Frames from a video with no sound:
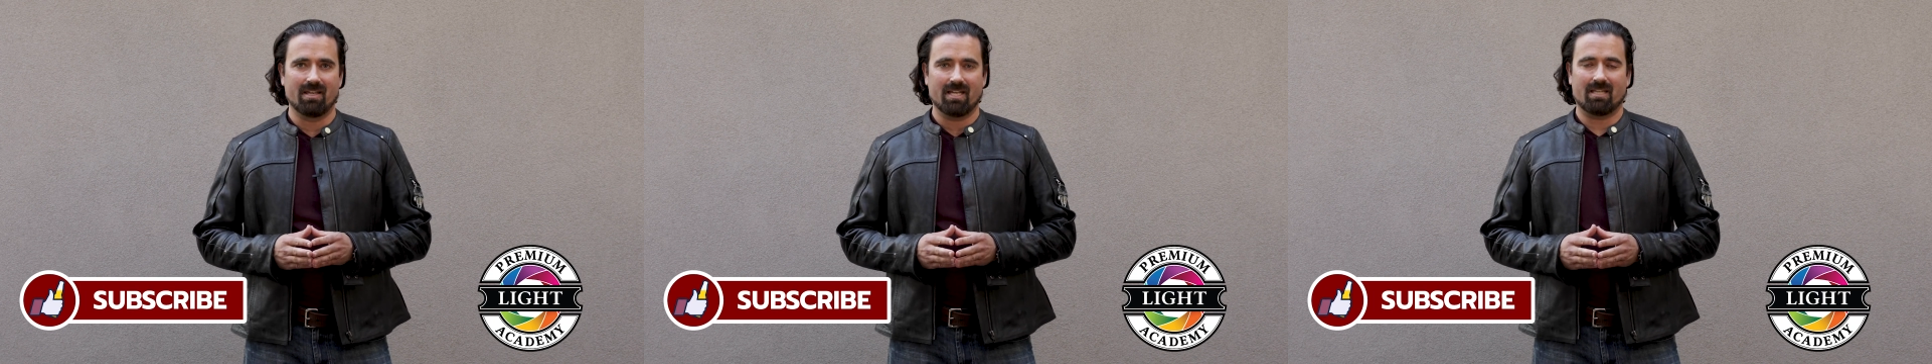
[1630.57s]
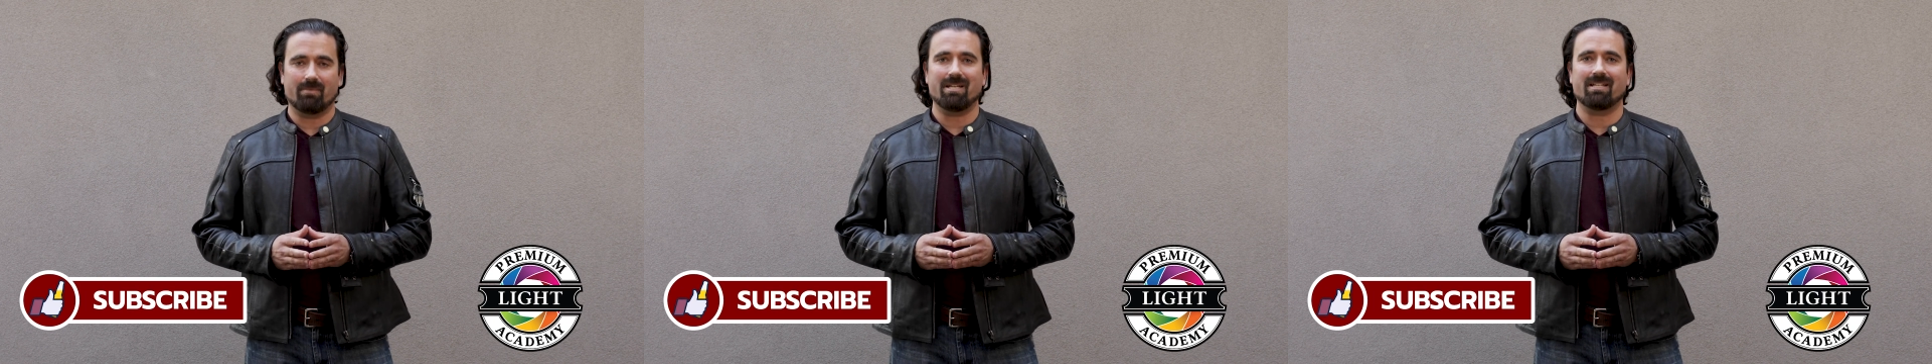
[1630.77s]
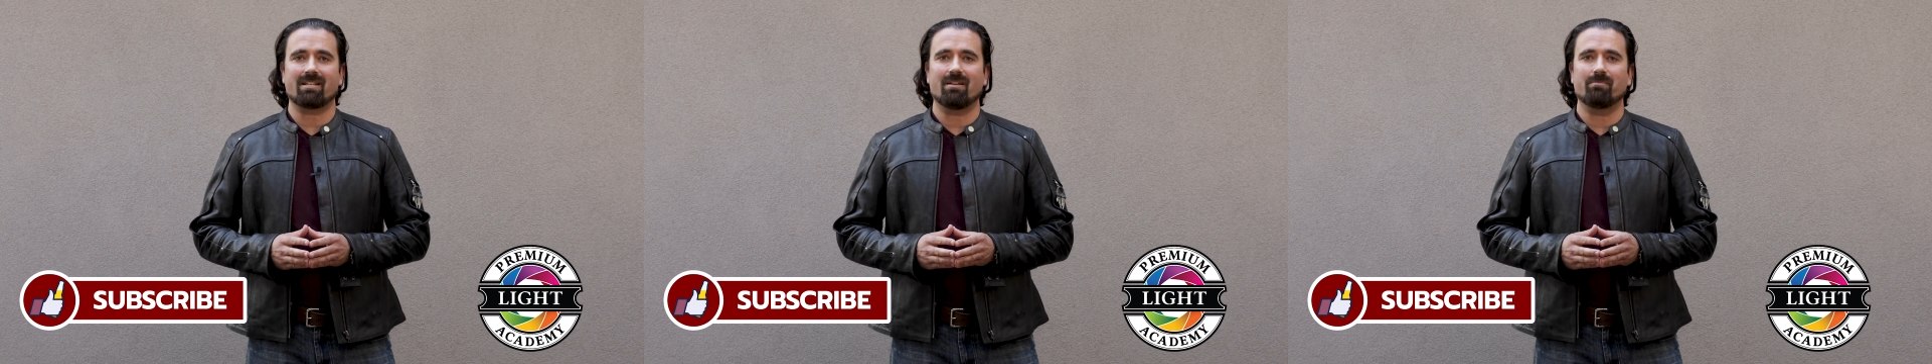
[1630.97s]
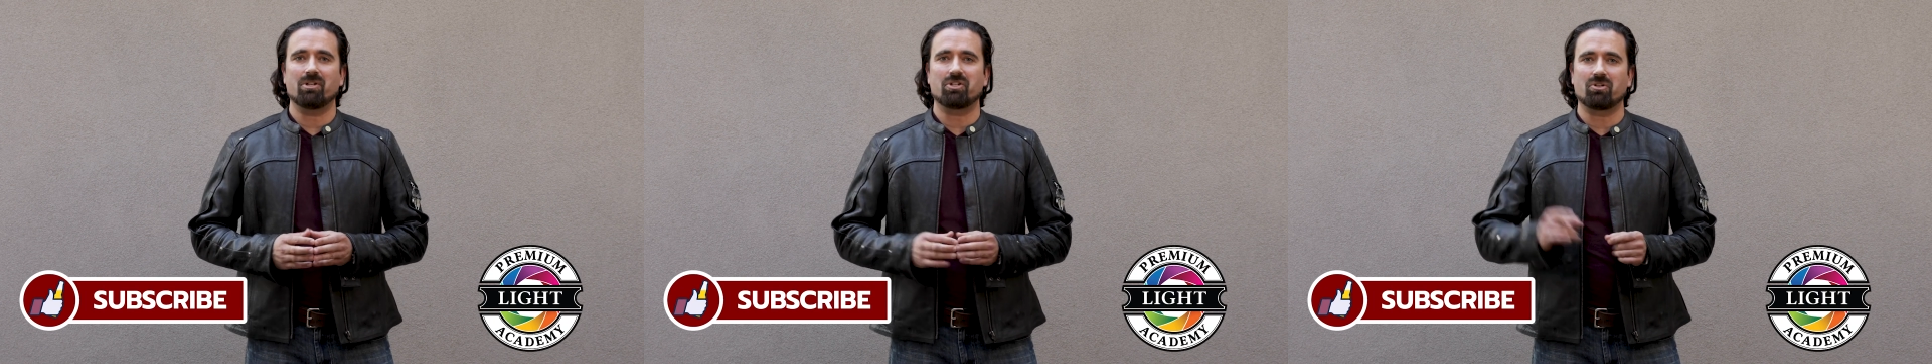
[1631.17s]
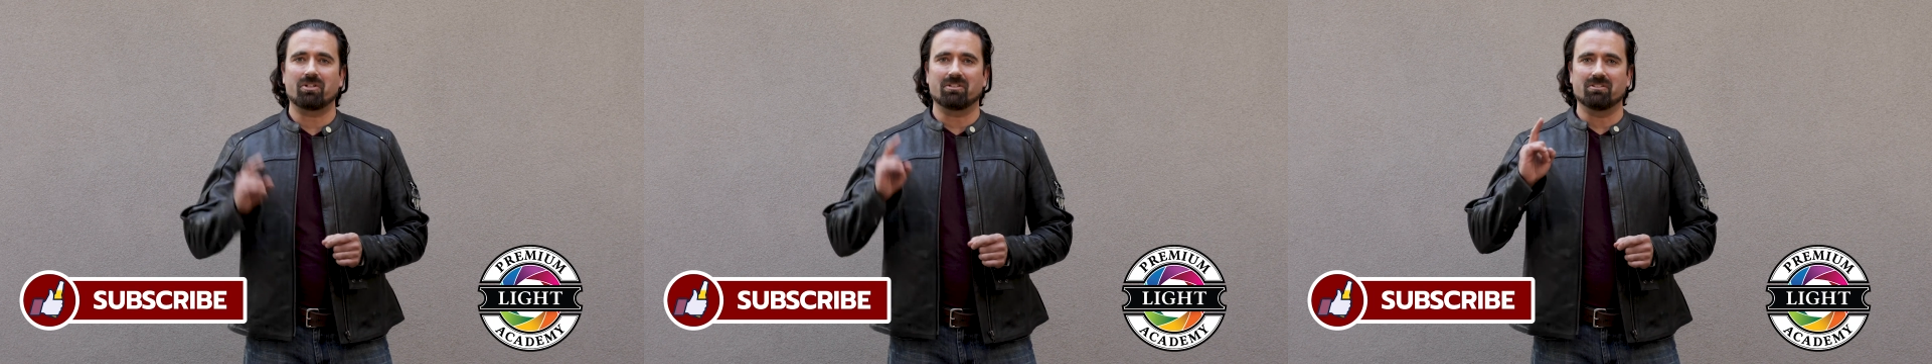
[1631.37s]
In the meantime, be
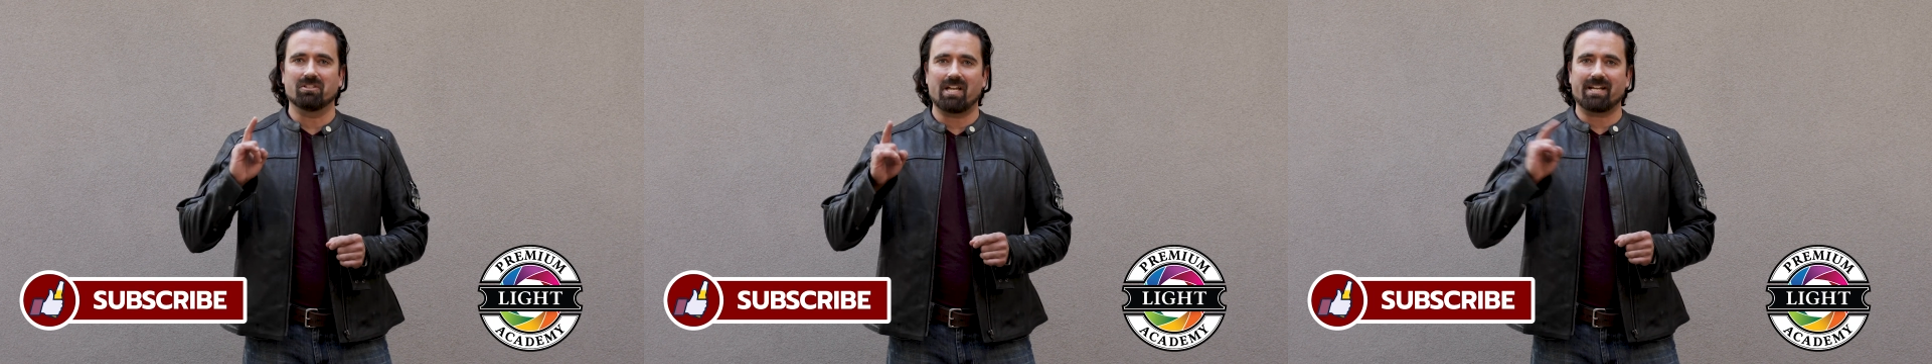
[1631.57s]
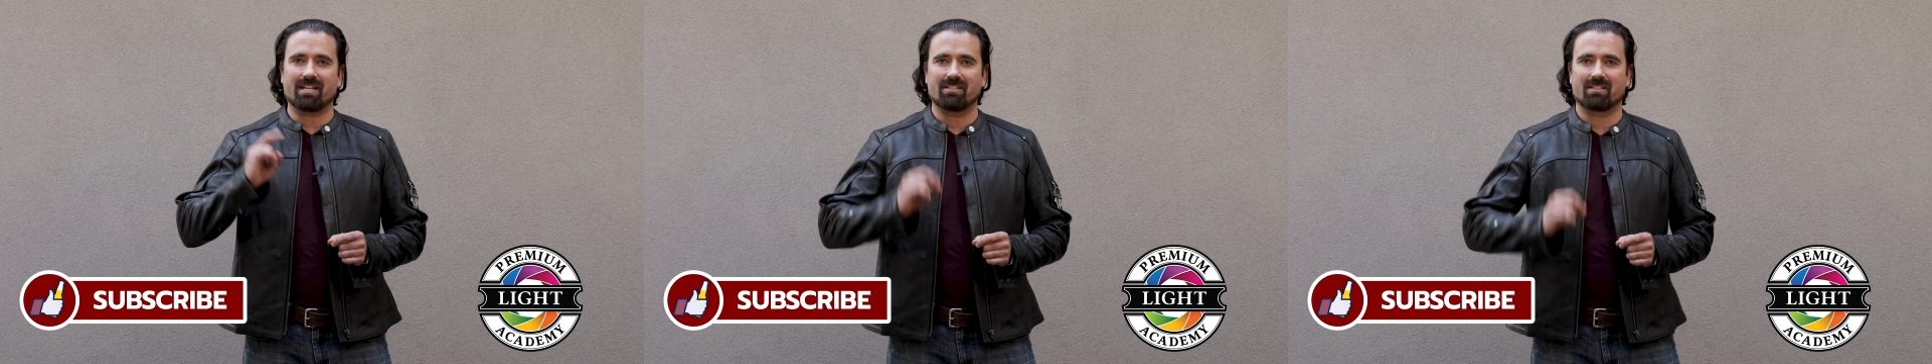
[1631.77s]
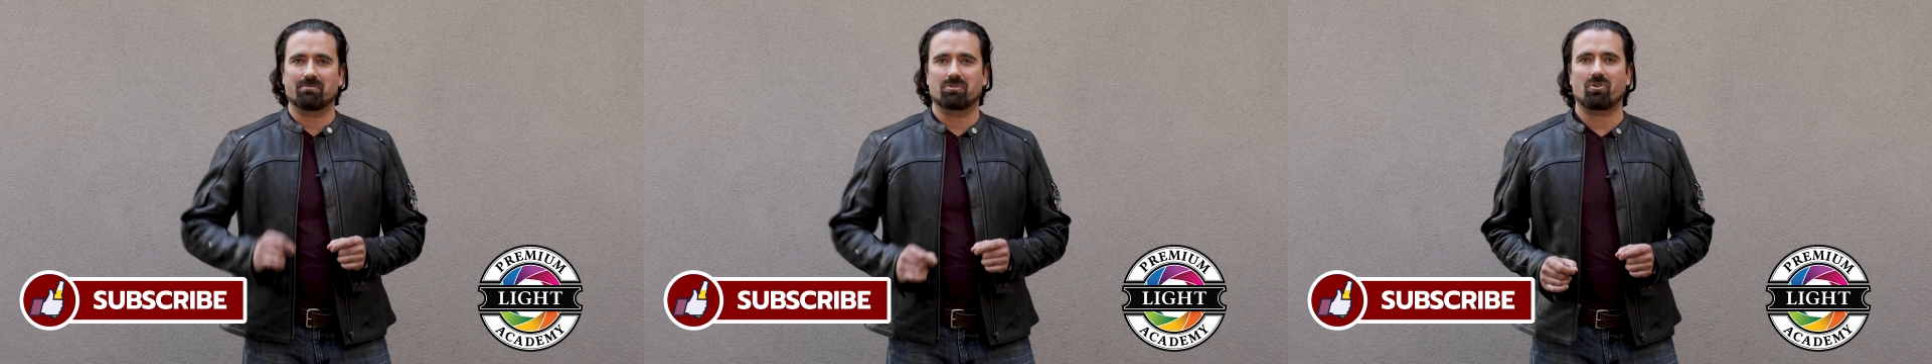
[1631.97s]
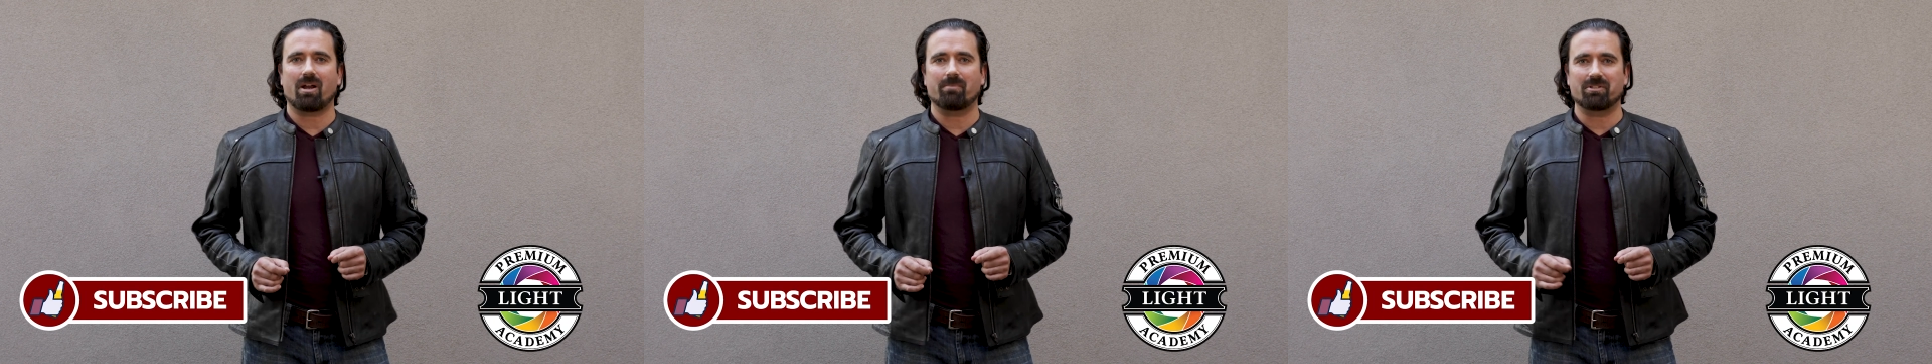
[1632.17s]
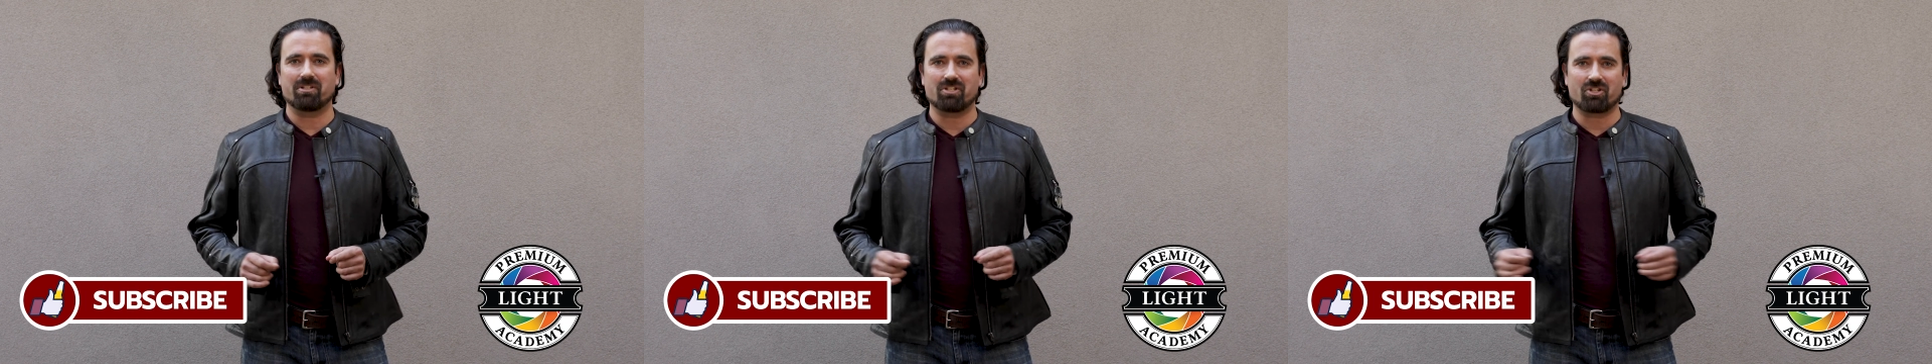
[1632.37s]
sure to like and
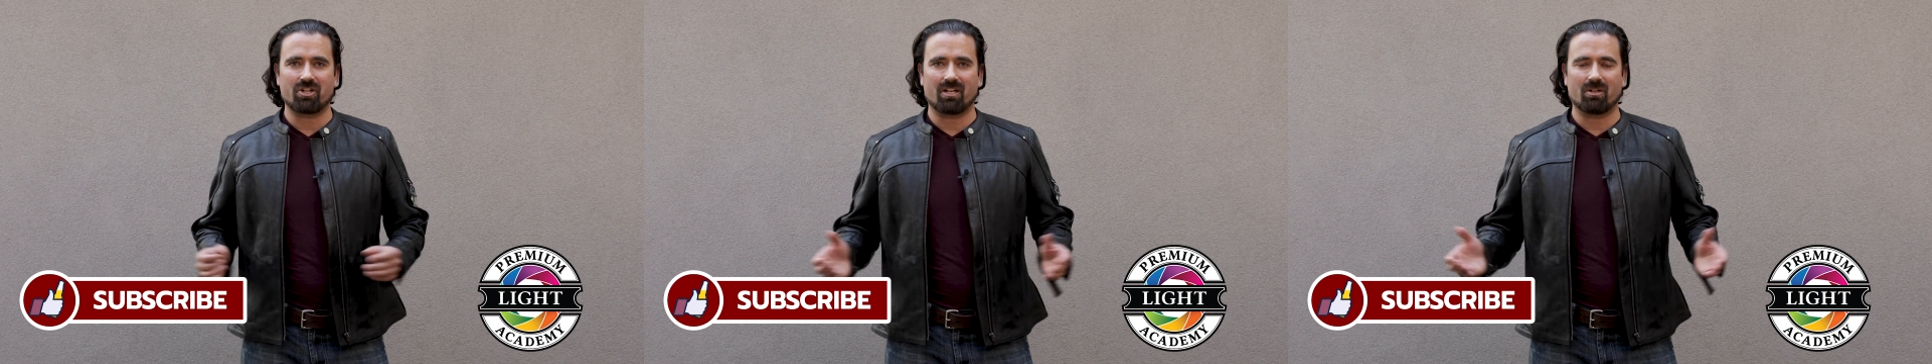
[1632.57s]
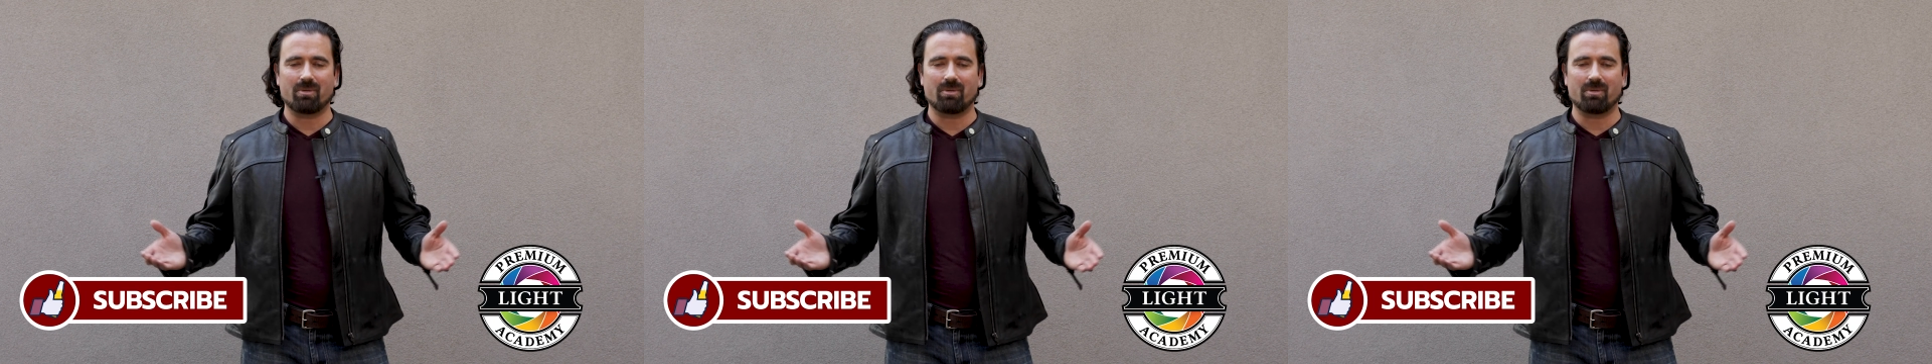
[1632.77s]
subscribe to this channel.